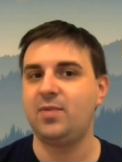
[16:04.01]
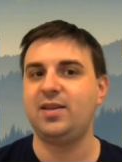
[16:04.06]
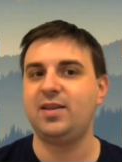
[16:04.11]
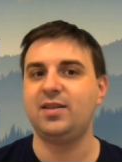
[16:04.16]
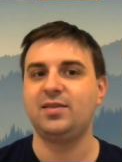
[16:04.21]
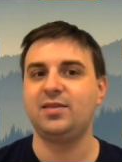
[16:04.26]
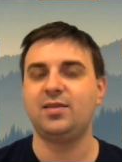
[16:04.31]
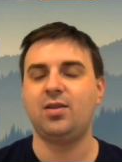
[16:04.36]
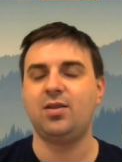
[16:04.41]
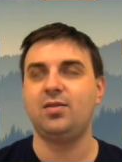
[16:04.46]
I
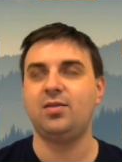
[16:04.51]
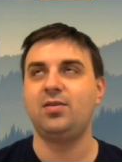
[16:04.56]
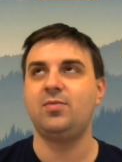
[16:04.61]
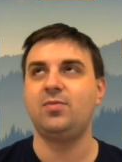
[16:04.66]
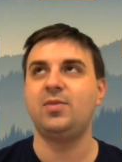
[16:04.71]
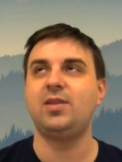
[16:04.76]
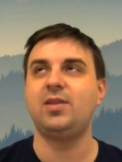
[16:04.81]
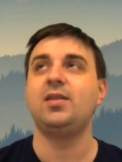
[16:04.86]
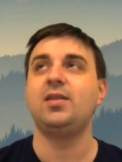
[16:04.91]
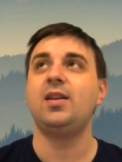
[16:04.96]
get an
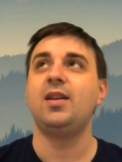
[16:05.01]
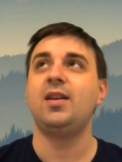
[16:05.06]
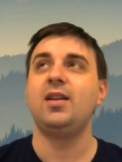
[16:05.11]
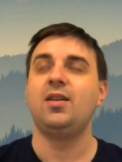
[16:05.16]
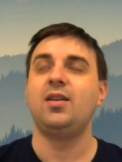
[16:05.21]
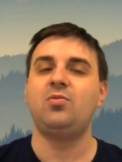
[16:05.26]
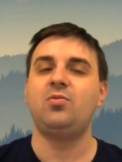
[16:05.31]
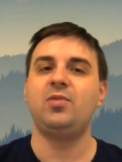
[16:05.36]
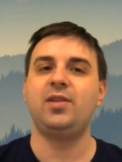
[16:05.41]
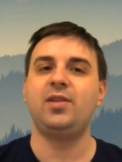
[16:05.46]
argument
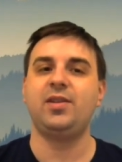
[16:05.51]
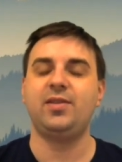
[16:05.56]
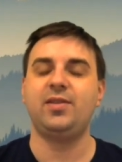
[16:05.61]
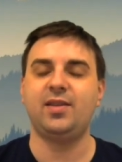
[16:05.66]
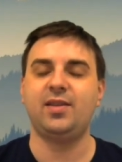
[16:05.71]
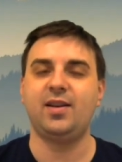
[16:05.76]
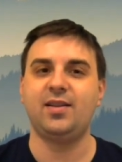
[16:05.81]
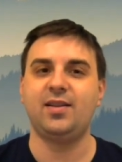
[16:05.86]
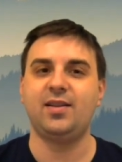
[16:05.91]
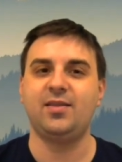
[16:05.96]

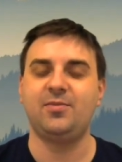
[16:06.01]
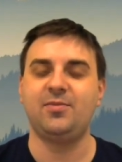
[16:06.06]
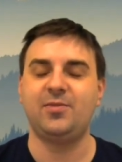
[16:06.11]
with uh,